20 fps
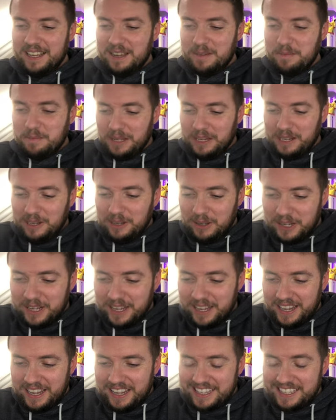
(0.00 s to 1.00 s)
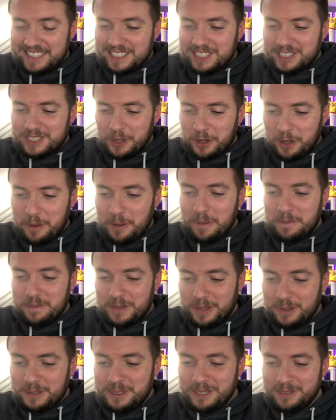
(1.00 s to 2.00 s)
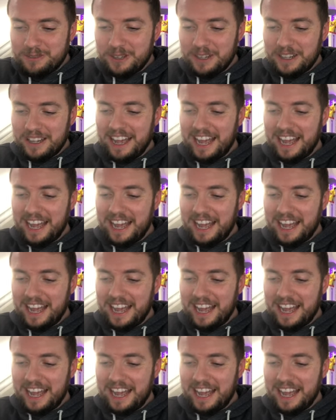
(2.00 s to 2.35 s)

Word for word: But look at it, it's so beautiful.